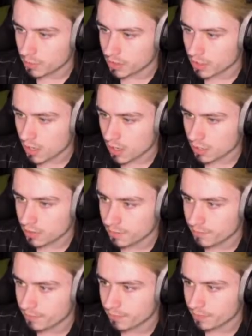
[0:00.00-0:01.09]
a car
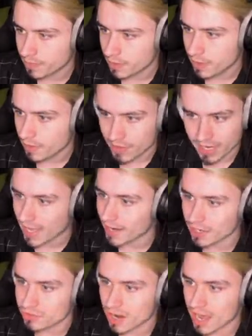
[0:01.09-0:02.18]
that I
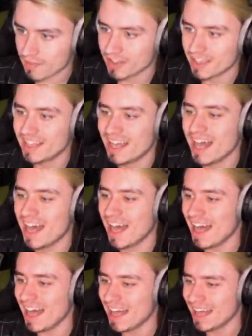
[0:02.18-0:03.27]
cannot drive.
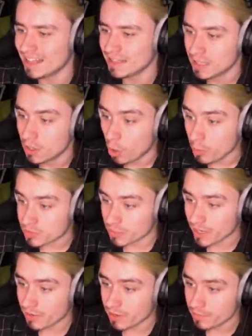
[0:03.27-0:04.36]
Oh, there's someone
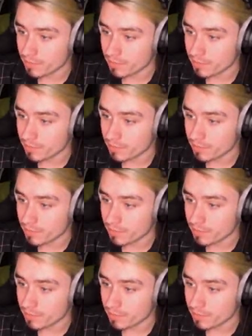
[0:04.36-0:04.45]
down here.